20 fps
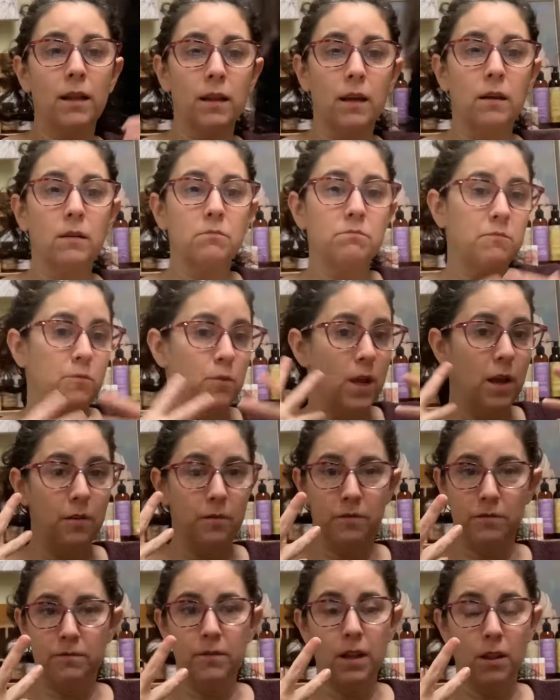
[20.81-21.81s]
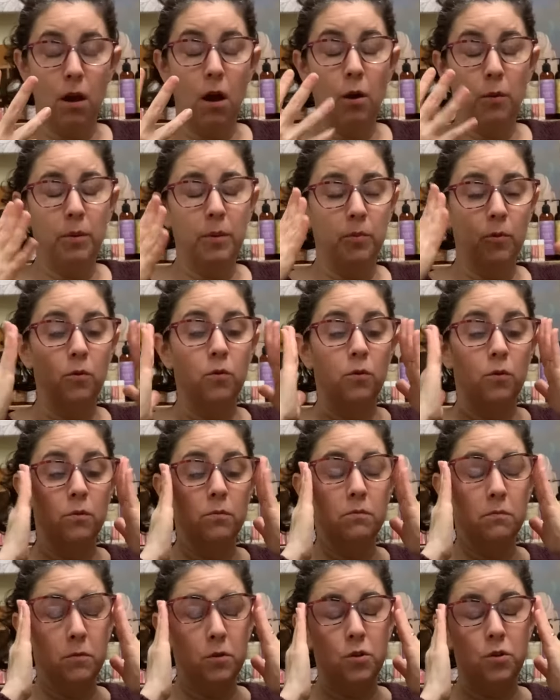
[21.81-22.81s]
Like, we have a lot of people who
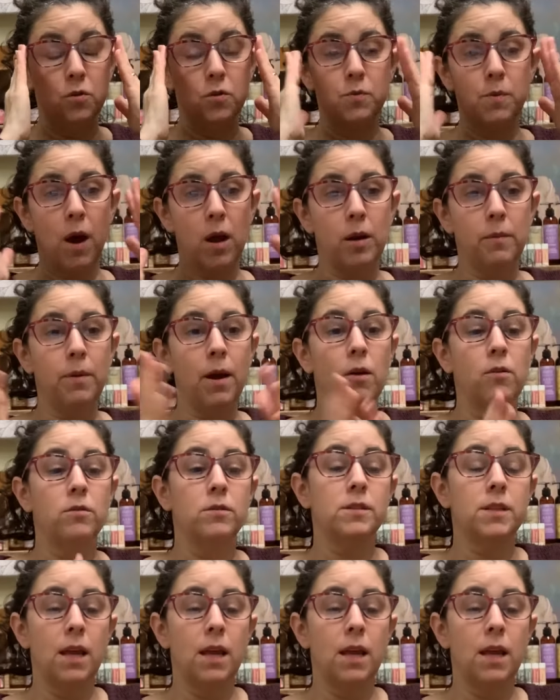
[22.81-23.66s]
use body powders.